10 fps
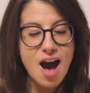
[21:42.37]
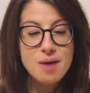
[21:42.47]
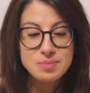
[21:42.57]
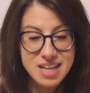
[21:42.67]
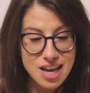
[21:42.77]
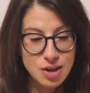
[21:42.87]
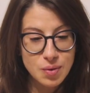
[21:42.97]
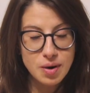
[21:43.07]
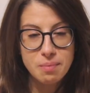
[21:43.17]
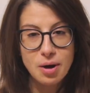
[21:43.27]
update
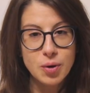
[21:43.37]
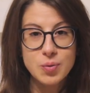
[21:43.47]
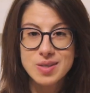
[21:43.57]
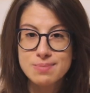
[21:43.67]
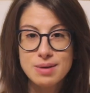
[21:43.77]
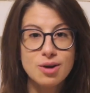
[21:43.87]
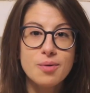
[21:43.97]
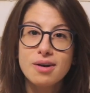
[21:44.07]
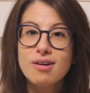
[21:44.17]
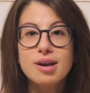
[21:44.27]
you about what's been
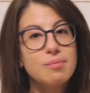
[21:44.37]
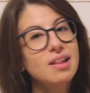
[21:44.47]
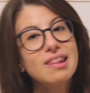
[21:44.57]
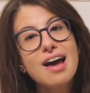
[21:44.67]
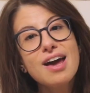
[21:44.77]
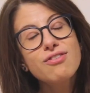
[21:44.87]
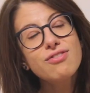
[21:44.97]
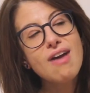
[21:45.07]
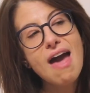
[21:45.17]
going on in my life,